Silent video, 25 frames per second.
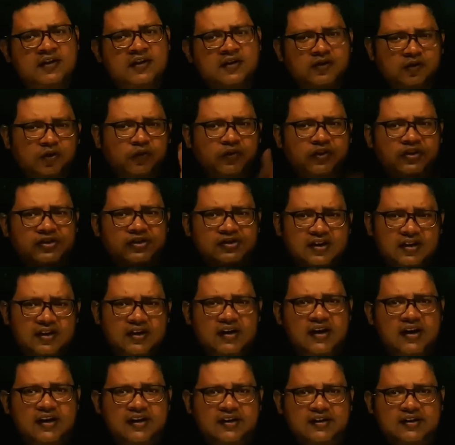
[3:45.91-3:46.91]
So, first
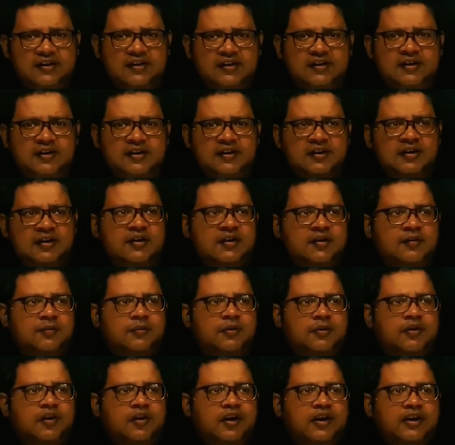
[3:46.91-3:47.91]
let
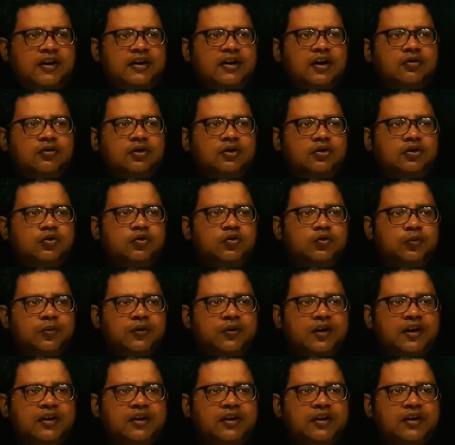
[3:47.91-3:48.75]
me write down the two species.